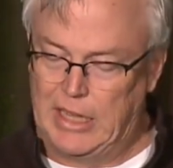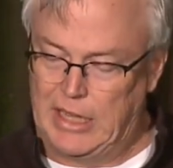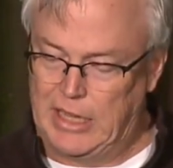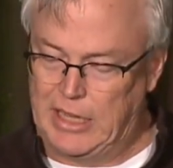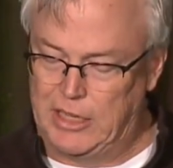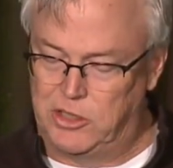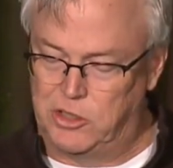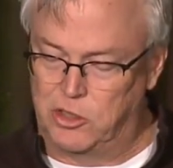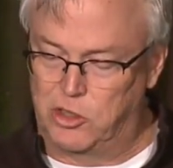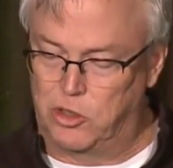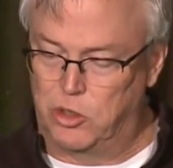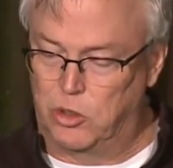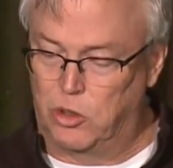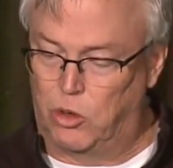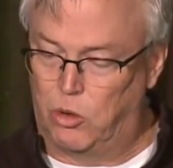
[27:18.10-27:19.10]
it just
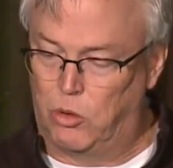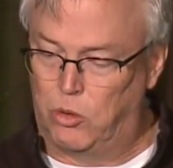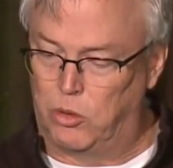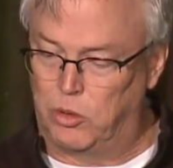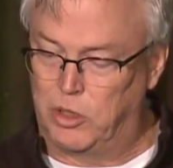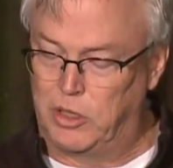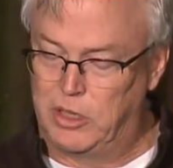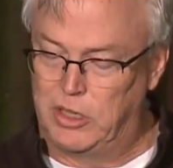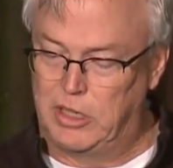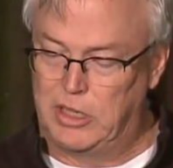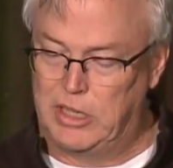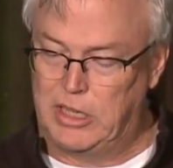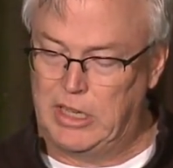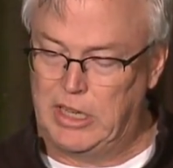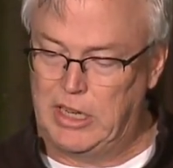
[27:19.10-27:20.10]
took hold.
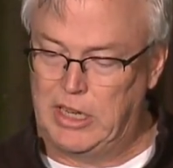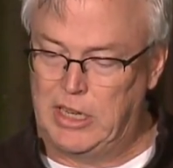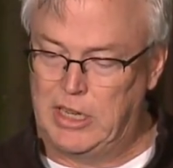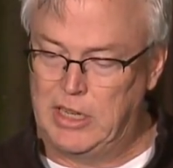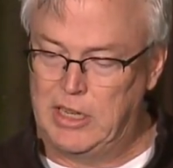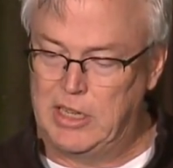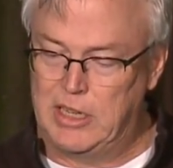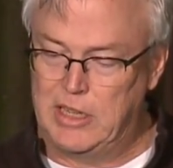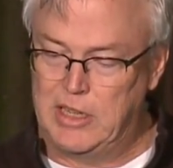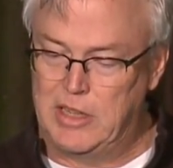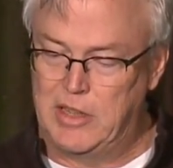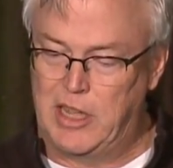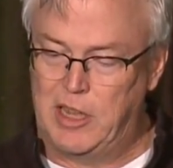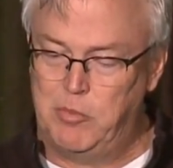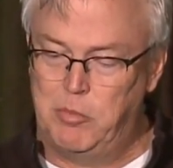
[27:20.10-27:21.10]
And
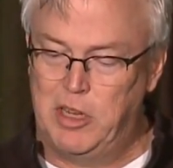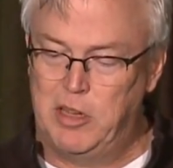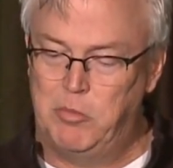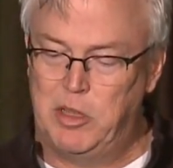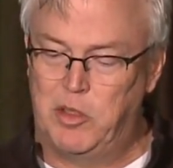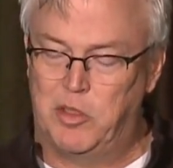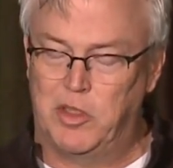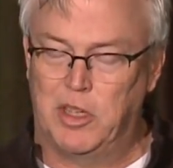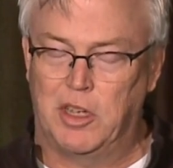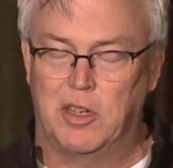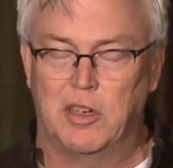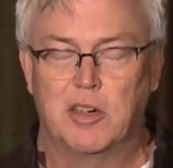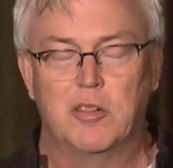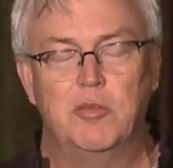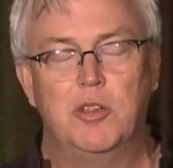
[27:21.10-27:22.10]
that made me think
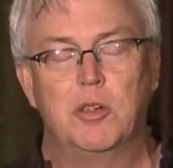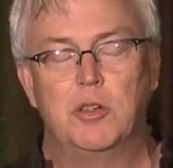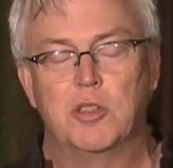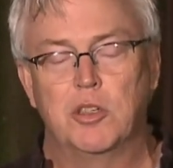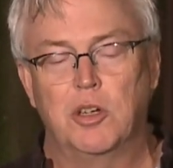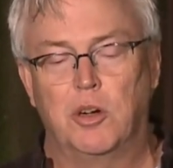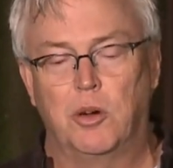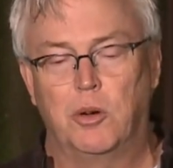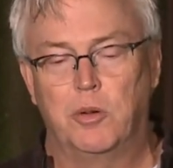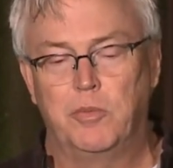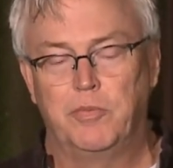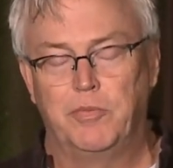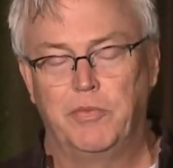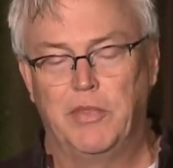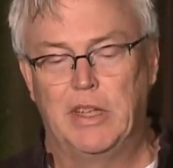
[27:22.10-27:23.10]
of years ago,
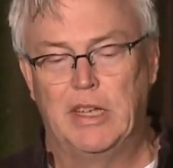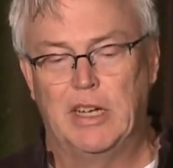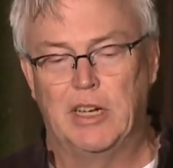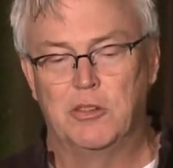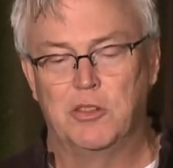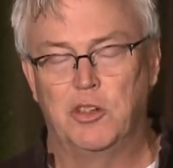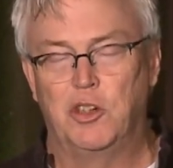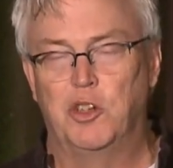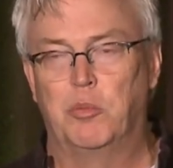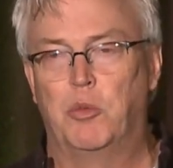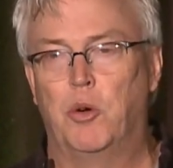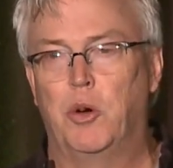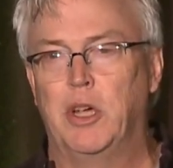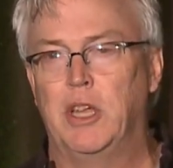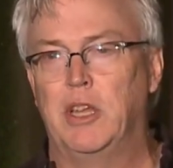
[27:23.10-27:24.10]
I was in Des
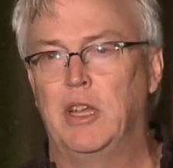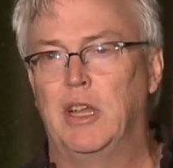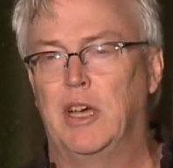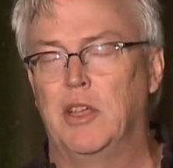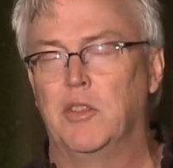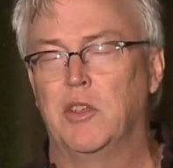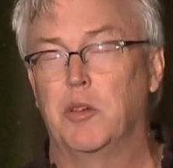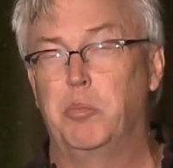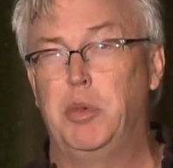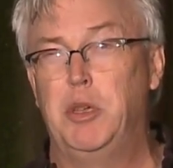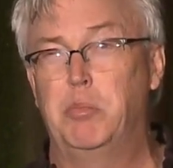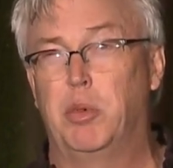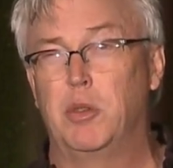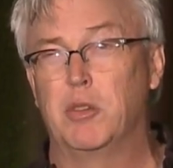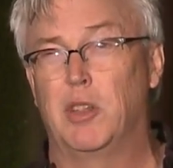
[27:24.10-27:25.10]
Moines, I think
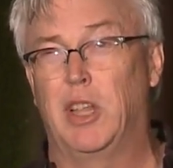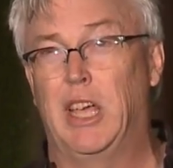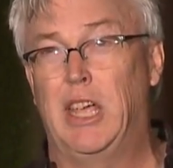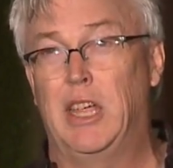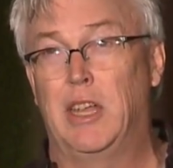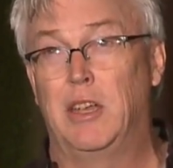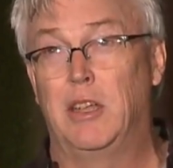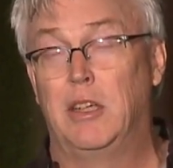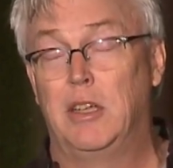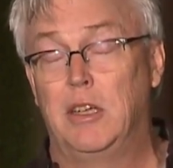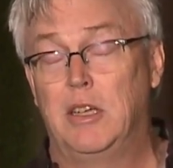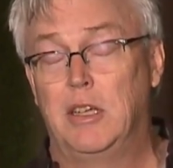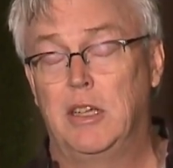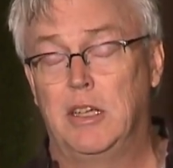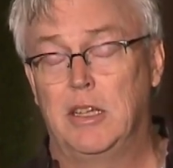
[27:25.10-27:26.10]
People's Land,
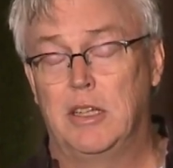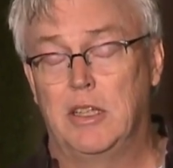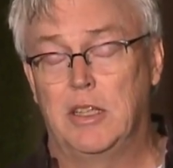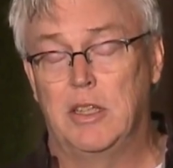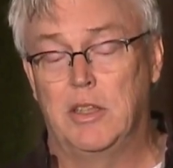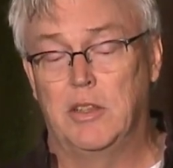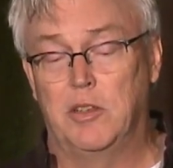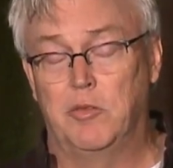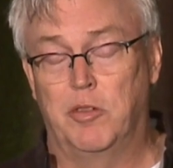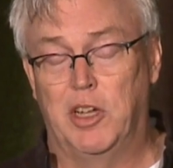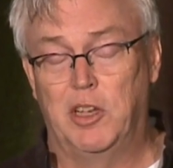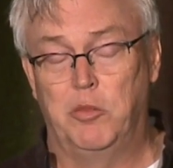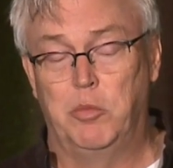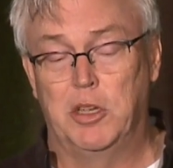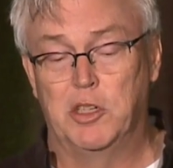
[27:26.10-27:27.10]
they
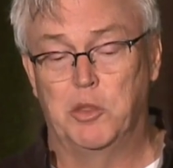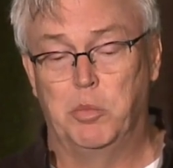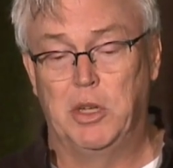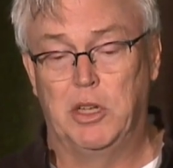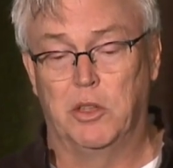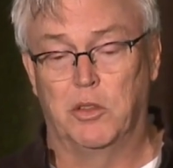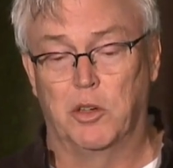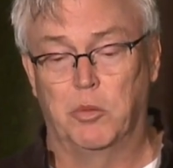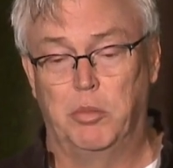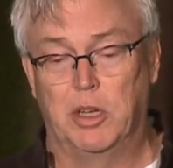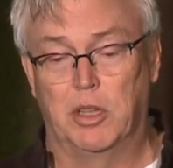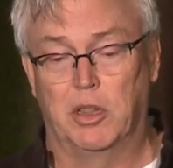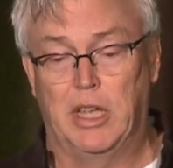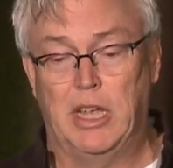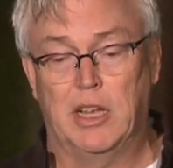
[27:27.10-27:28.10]
invited me to speak at their big
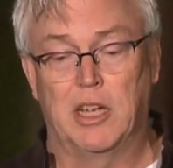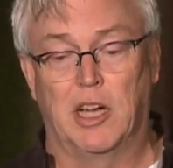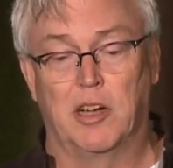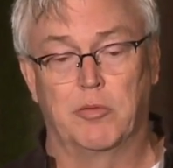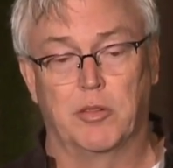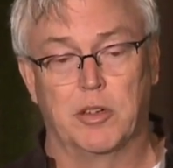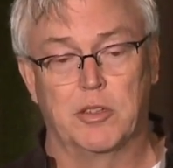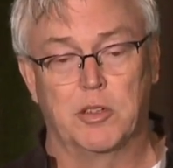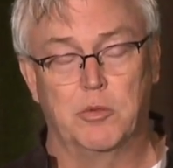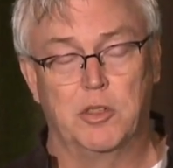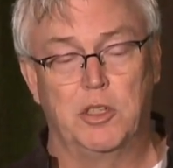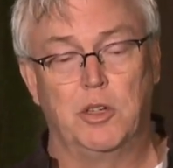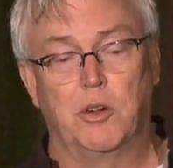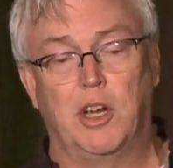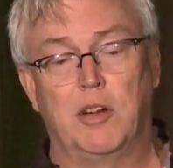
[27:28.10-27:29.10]
land conference. It was
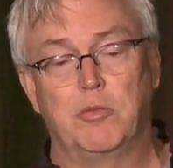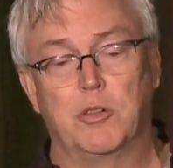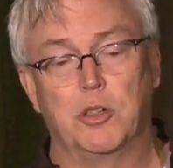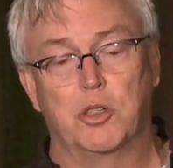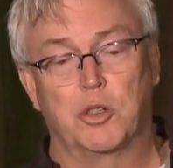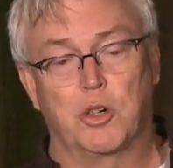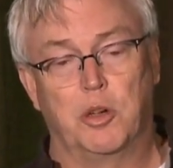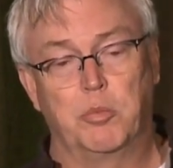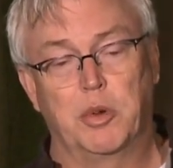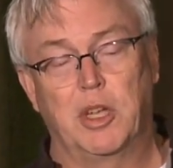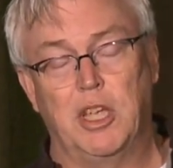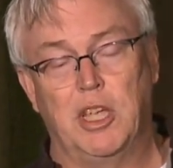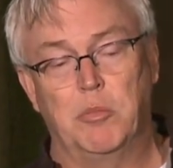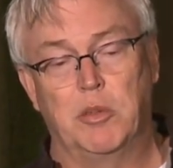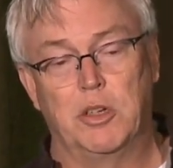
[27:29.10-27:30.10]
the year after Trump
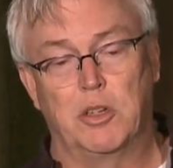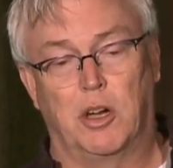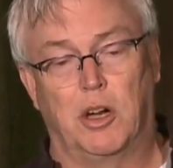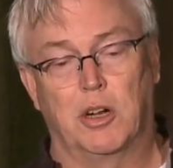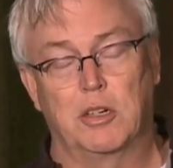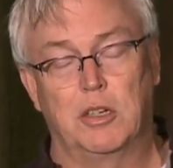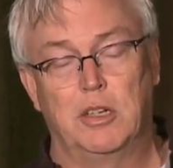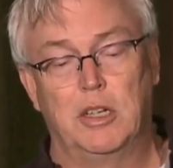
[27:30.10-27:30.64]
came and talked,